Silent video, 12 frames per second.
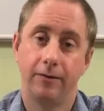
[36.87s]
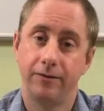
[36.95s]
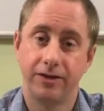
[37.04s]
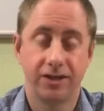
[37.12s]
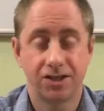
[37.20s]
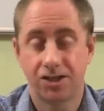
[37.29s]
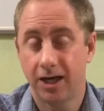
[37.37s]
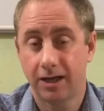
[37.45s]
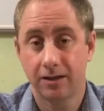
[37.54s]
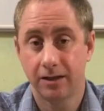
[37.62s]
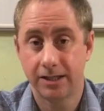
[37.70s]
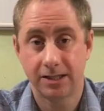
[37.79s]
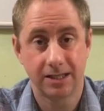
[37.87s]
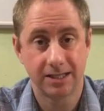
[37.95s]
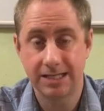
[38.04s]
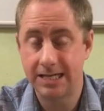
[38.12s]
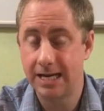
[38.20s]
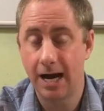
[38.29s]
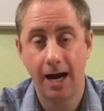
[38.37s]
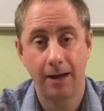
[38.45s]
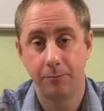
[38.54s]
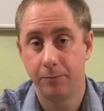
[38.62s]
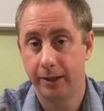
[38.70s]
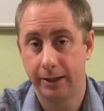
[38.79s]
This checklist is not
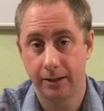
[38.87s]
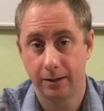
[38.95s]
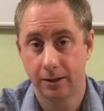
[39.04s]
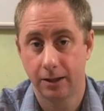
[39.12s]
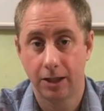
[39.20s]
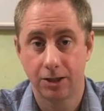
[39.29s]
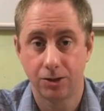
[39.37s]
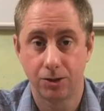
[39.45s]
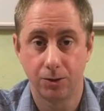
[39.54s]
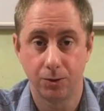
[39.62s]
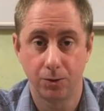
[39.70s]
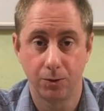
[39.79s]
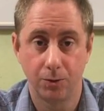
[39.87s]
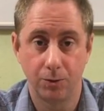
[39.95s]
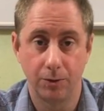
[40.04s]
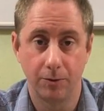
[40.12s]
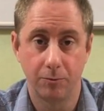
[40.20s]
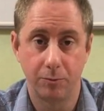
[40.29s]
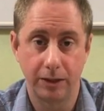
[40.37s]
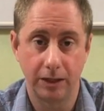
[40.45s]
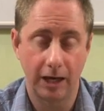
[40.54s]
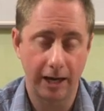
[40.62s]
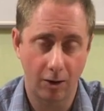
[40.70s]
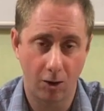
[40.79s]
meant to be
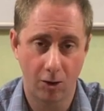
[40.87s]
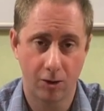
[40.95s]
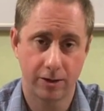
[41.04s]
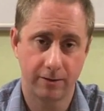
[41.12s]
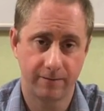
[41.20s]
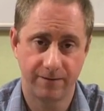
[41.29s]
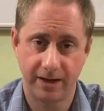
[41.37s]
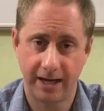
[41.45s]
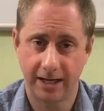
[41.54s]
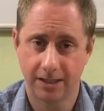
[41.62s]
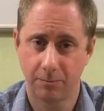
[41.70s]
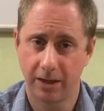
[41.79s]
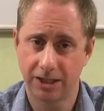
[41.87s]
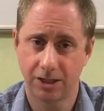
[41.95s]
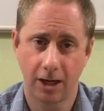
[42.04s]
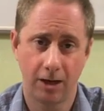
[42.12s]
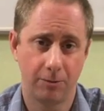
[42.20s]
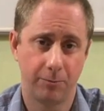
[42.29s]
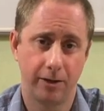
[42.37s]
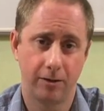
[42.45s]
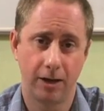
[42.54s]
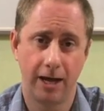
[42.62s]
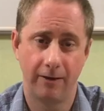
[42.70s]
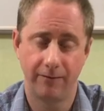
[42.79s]
a hard and fast, my child better
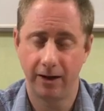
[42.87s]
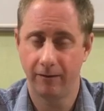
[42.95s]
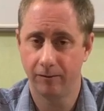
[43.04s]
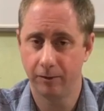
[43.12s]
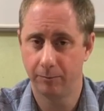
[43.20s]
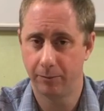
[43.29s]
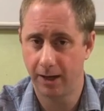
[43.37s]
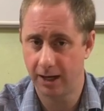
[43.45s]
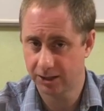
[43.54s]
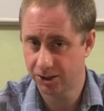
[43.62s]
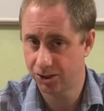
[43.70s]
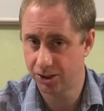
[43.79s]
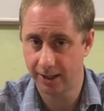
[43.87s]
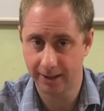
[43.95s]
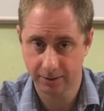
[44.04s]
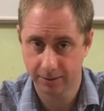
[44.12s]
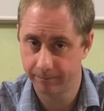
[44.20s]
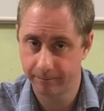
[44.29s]
have every box checked.